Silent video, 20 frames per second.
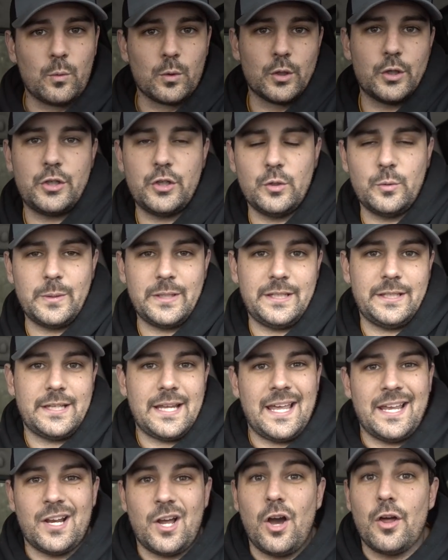we're doing
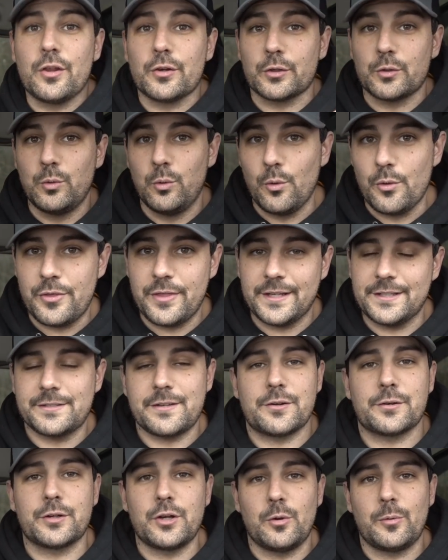and other cool things
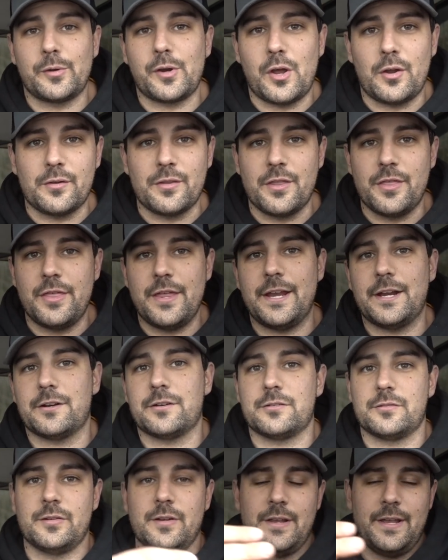that are going on
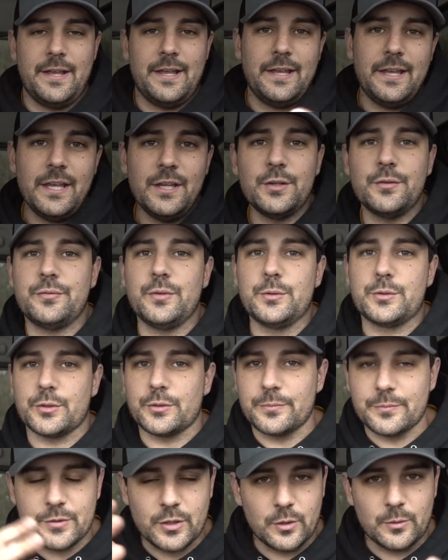there in the
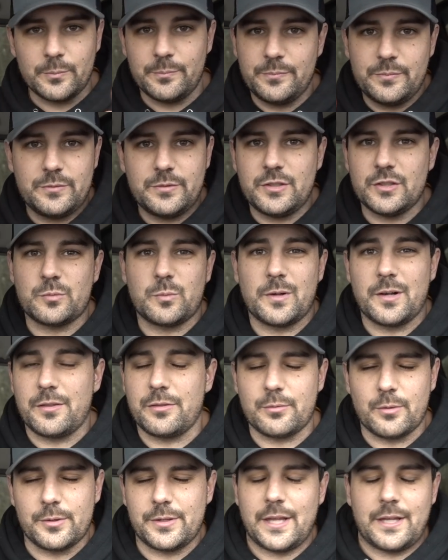future so just want to
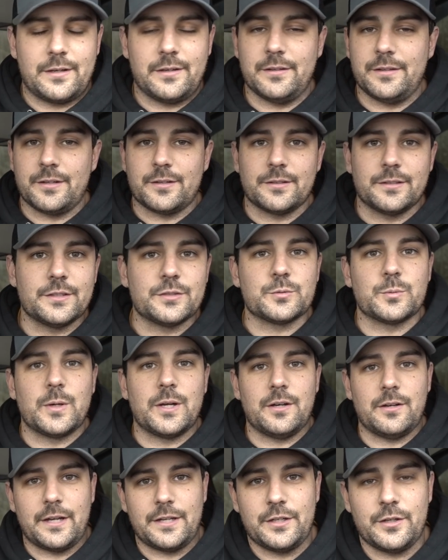throw that in there as
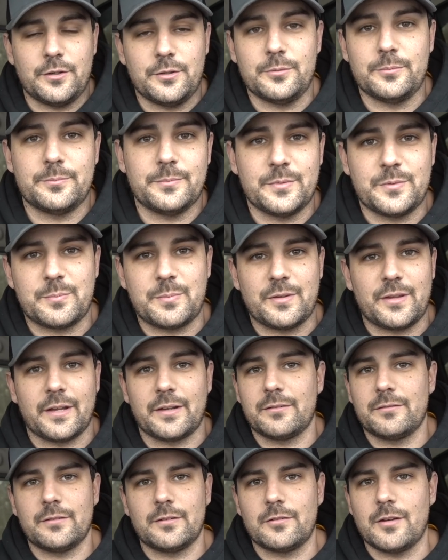well i know it's
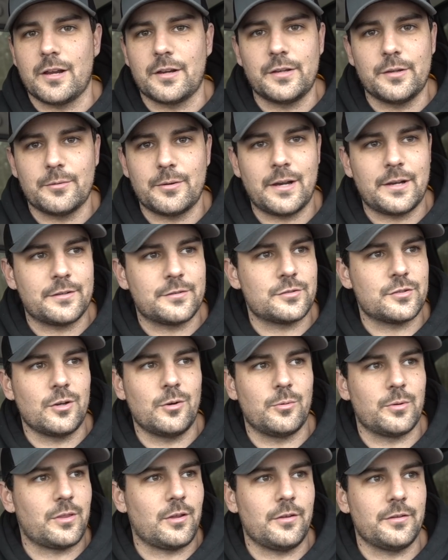like greg you're at a
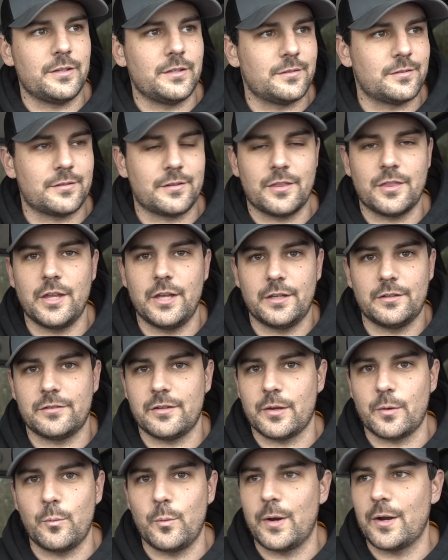show with all these things
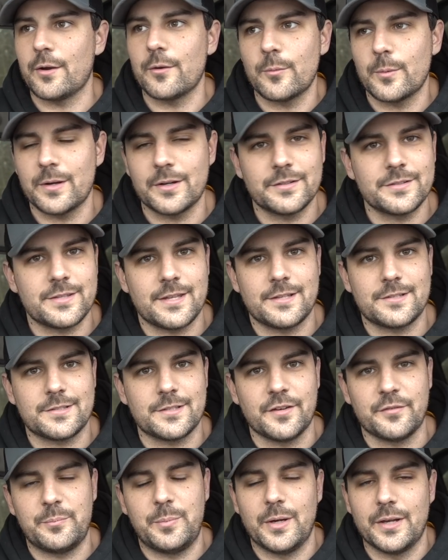like where where is that
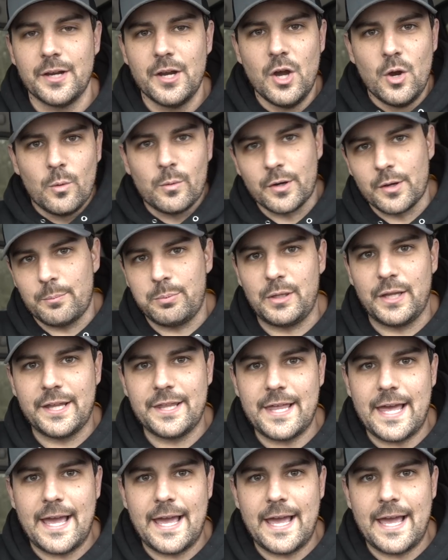stuff but we're gonna play